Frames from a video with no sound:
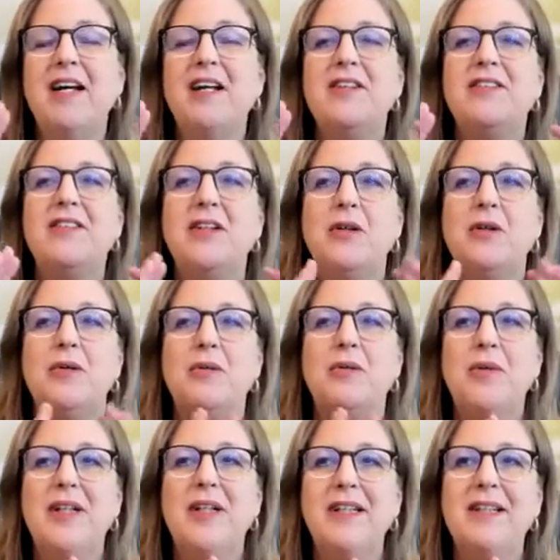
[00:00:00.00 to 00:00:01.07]
So
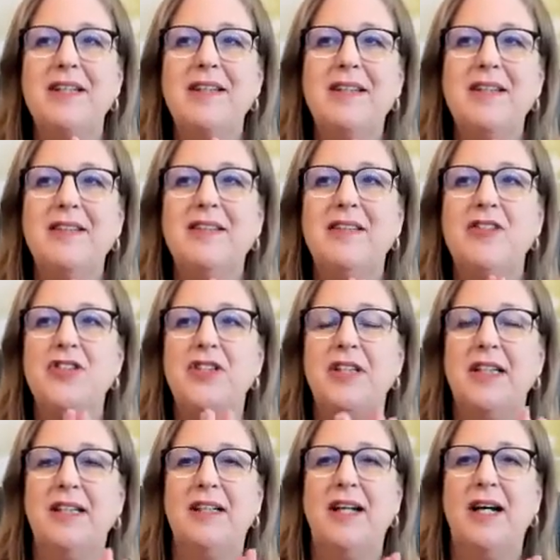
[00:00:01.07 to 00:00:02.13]
one of the things that
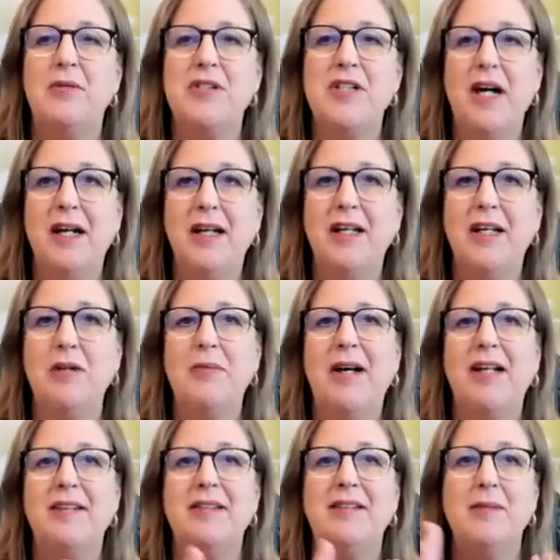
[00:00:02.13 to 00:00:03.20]
Janine and I were talking
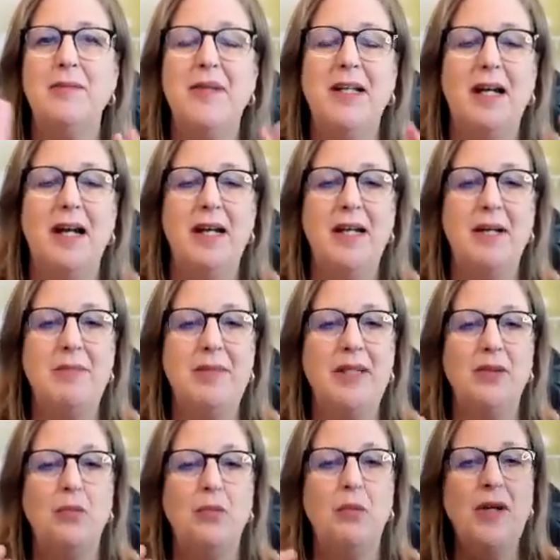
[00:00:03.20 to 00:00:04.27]
about, and something I have
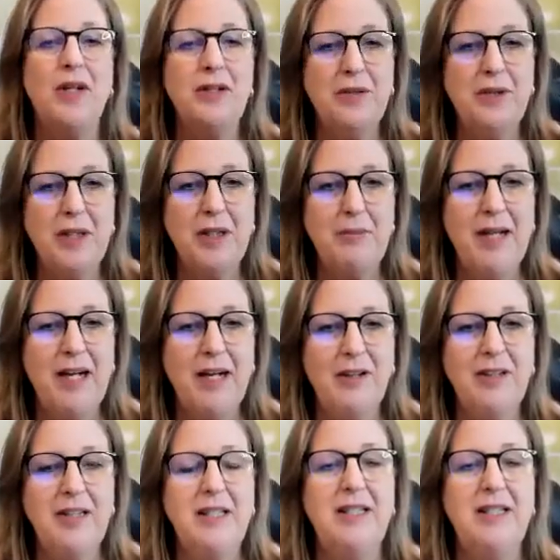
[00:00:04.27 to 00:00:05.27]
been wondering about,